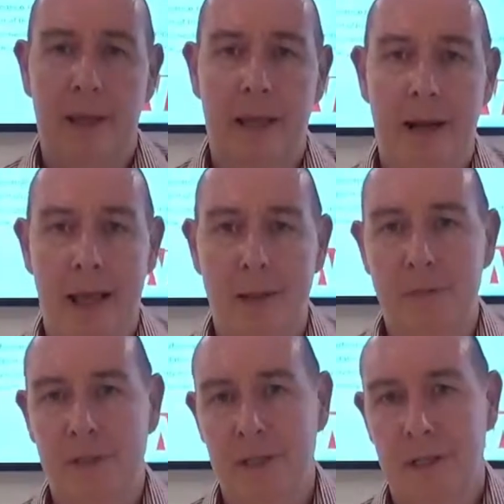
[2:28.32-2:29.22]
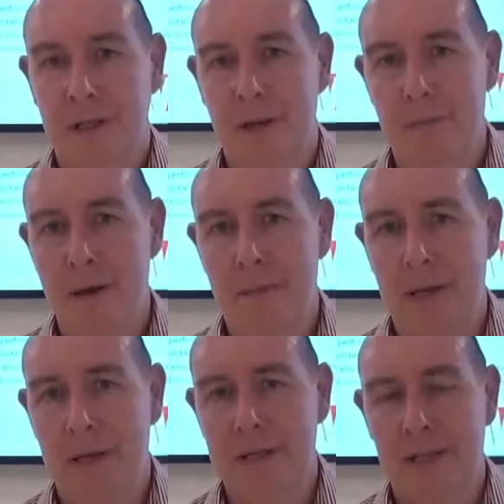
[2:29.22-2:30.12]
it helps
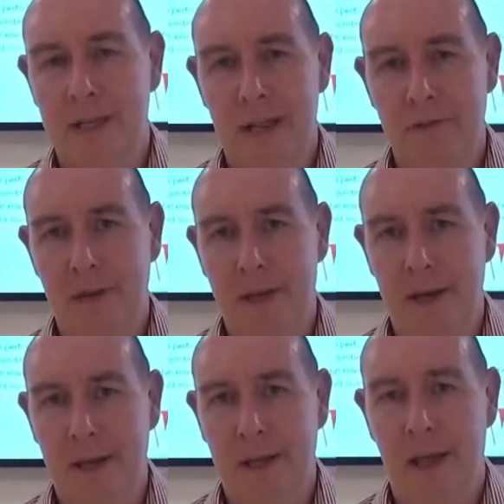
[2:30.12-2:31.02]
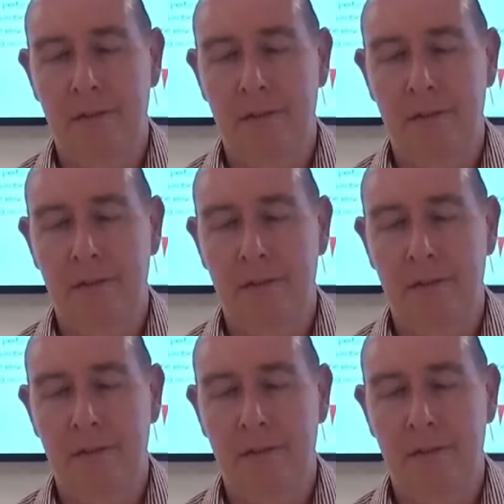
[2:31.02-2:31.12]
commitment significantly.